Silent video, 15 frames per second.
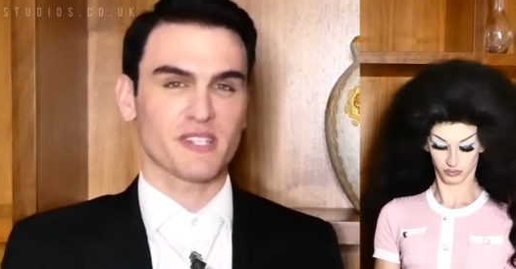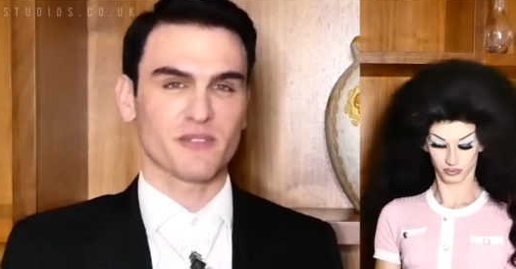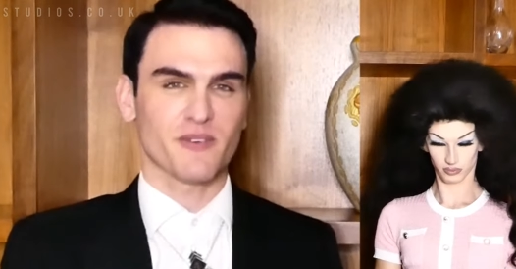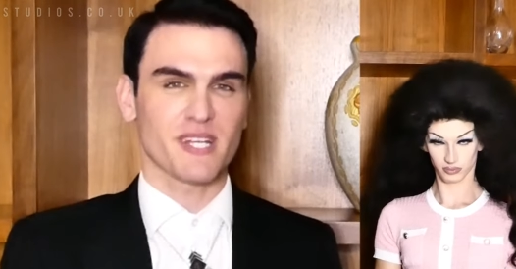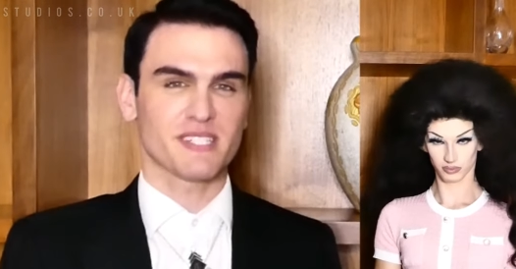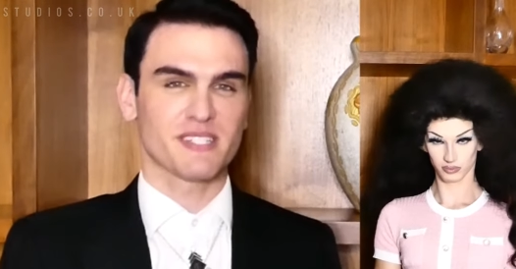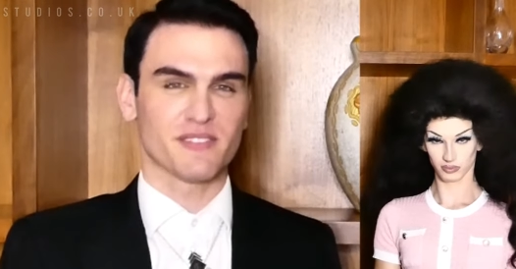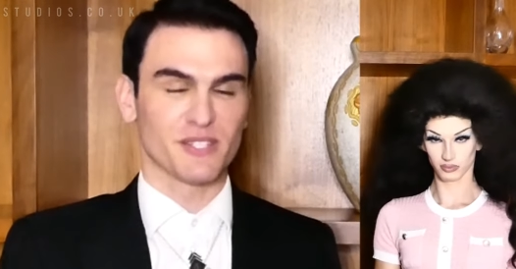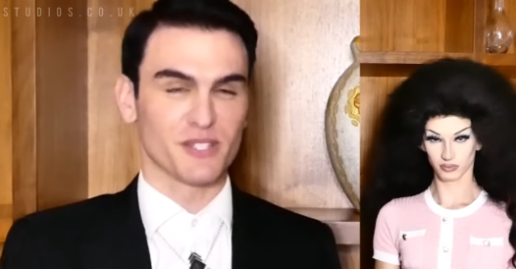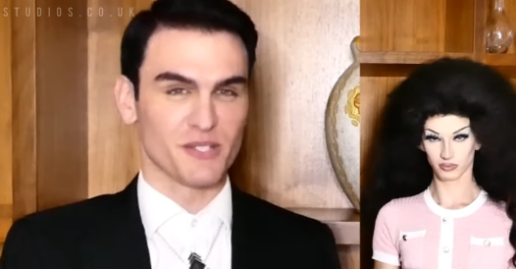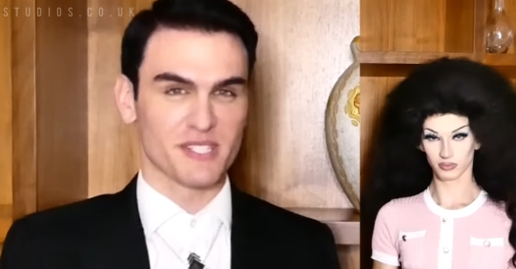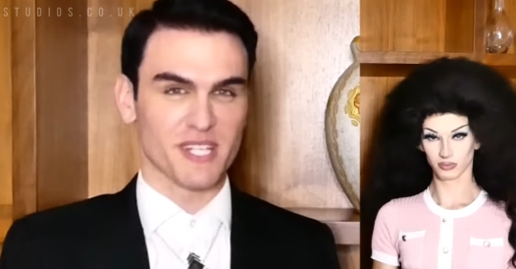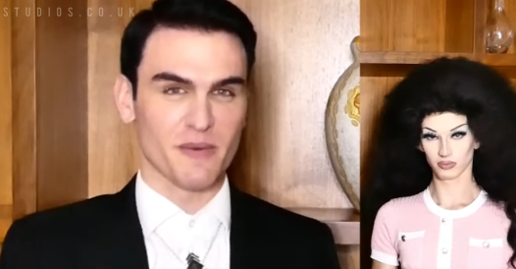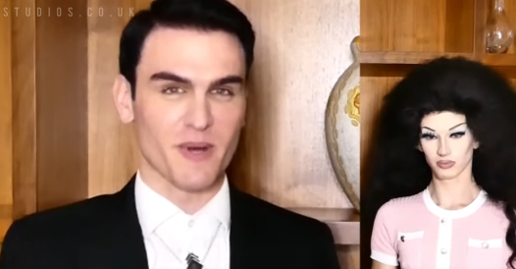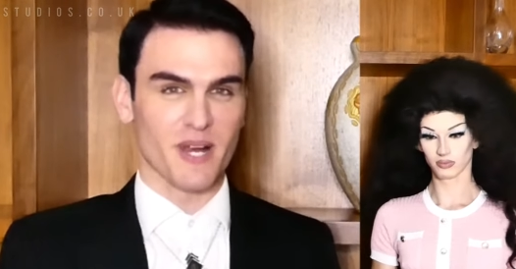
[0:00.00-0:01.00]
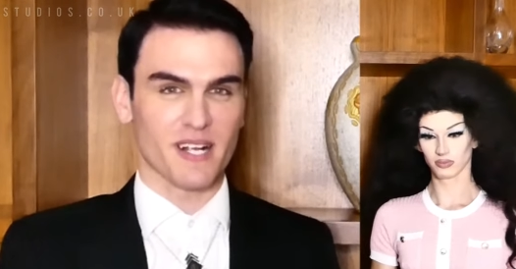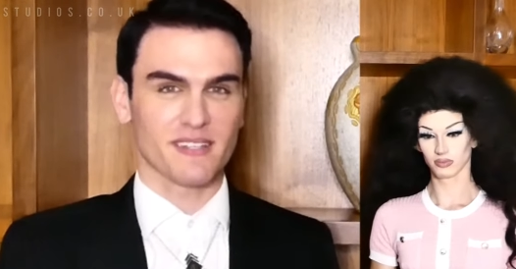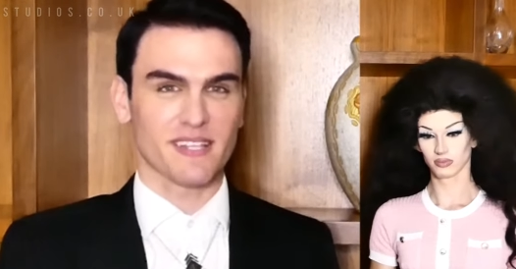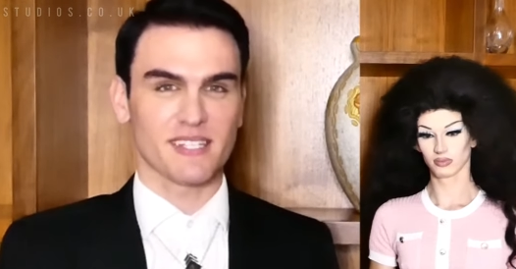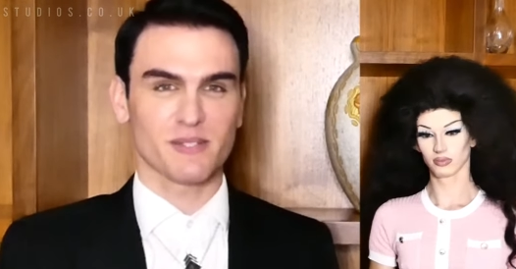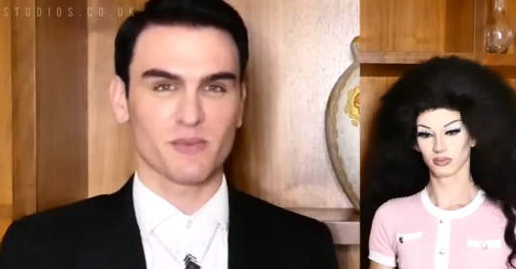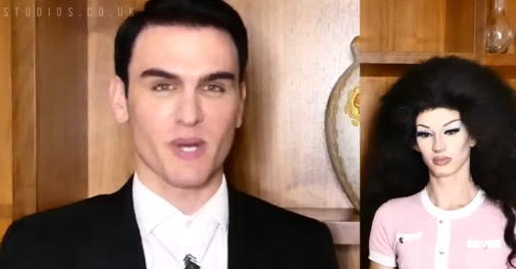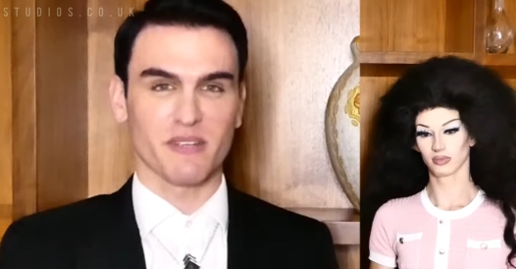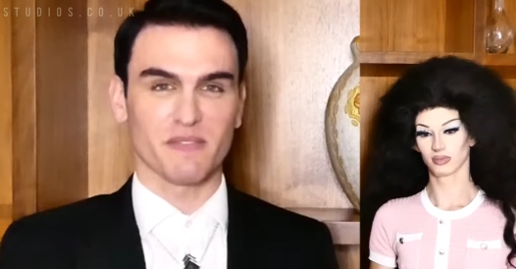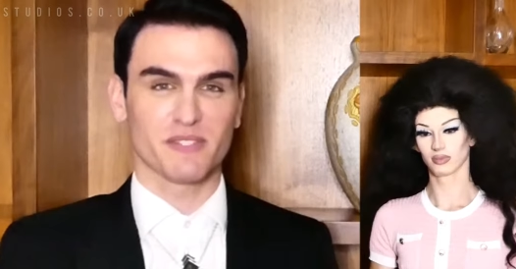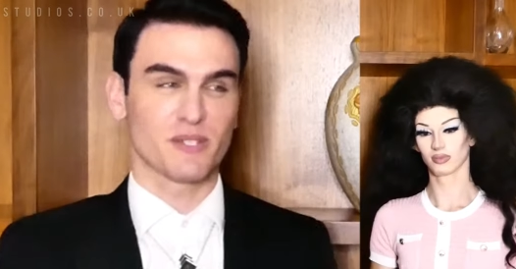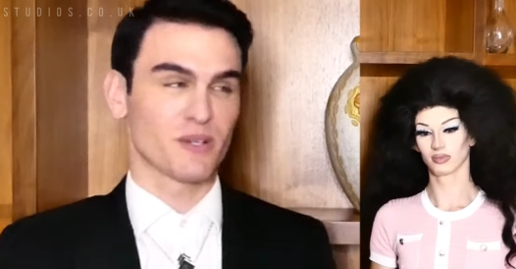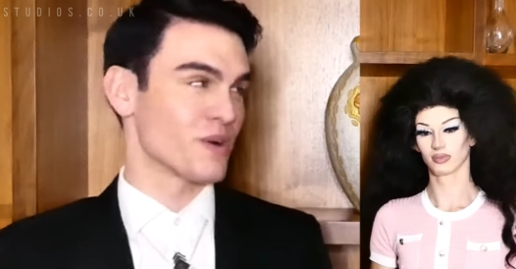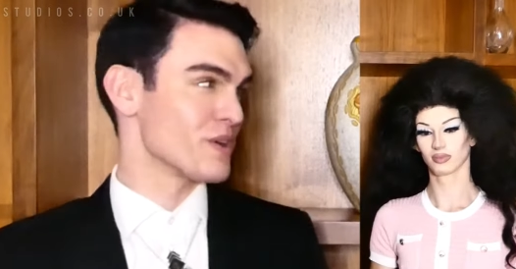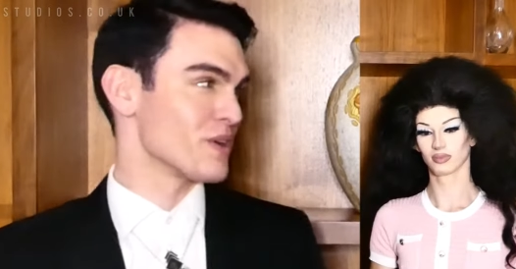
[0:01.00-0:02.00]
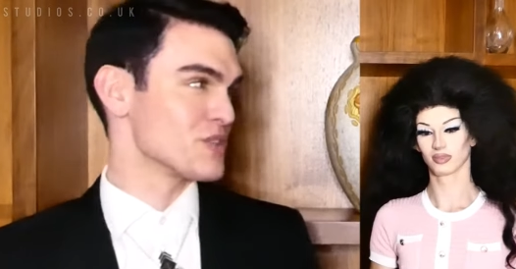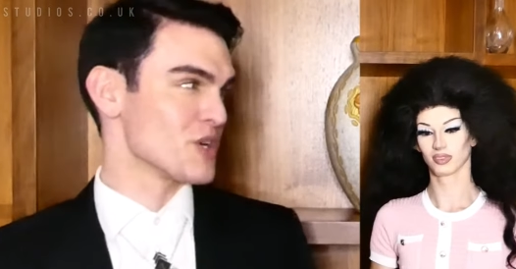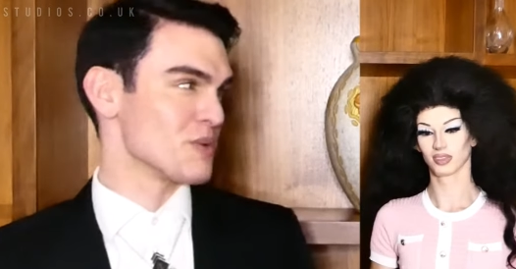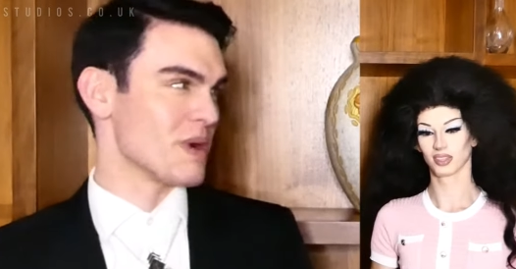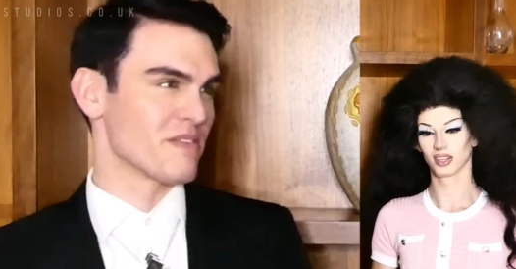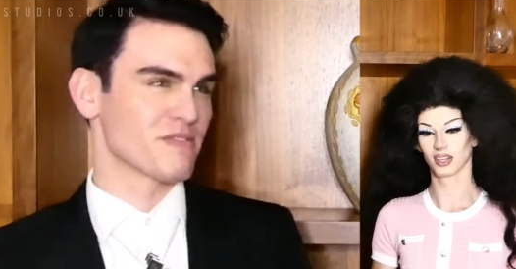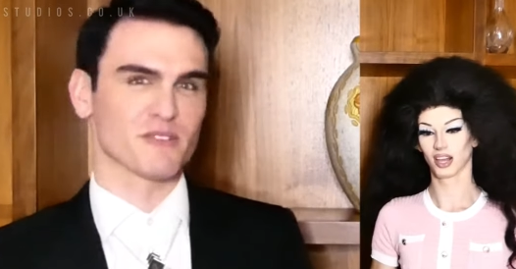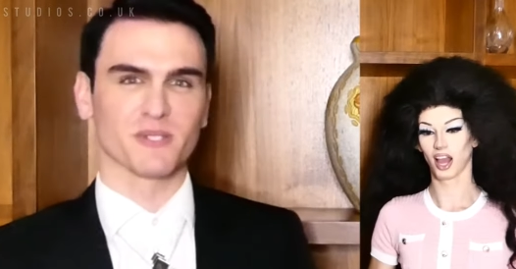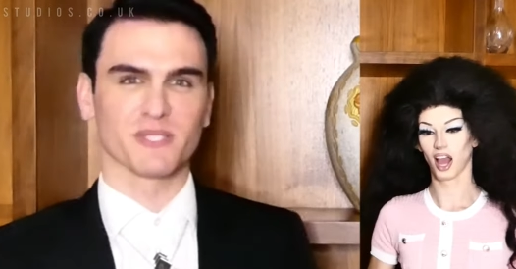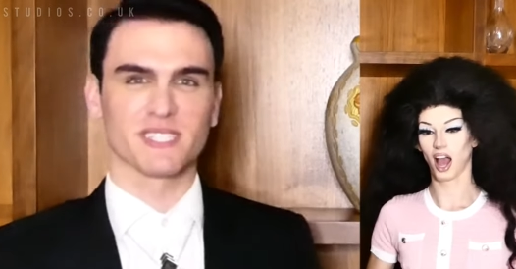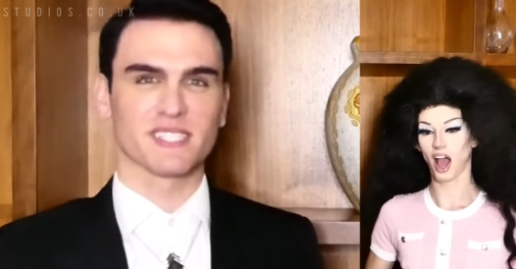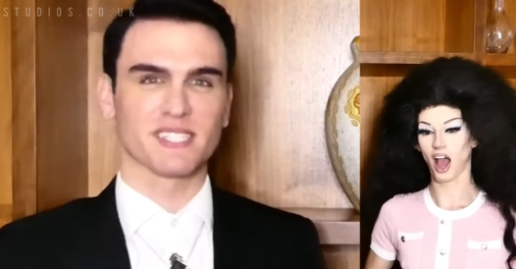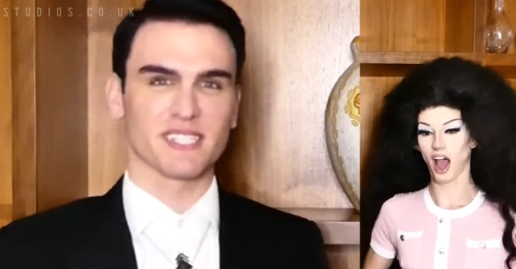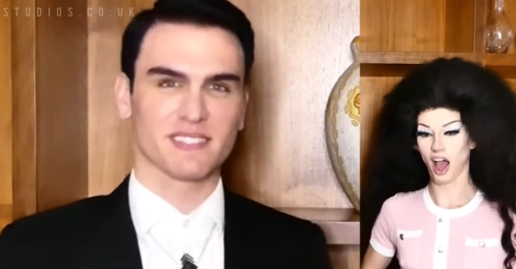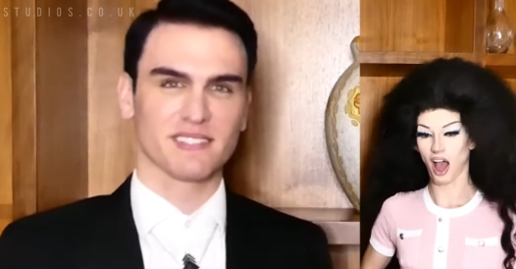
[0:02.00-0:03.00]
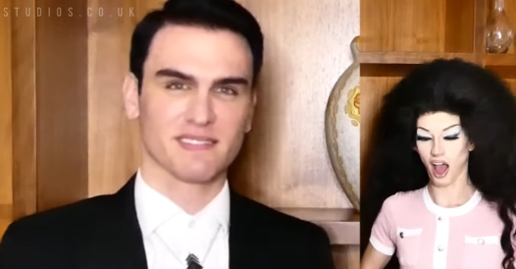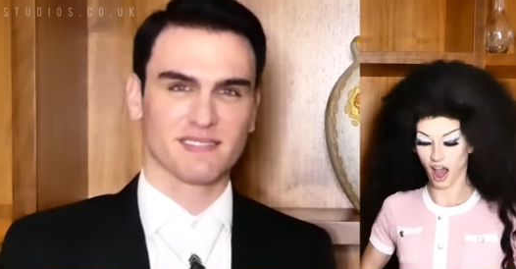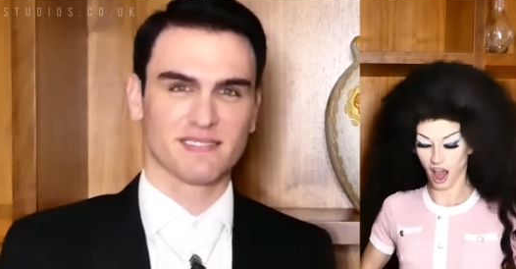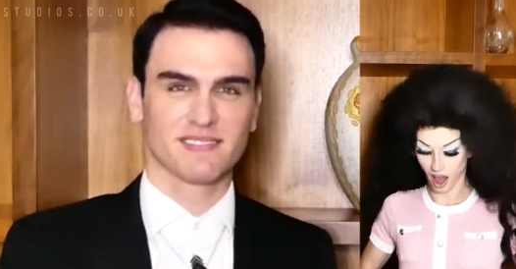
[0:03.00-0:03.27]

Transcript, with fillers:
Speaker 1: the rest of the news network. That's why you've still got your job after all these years.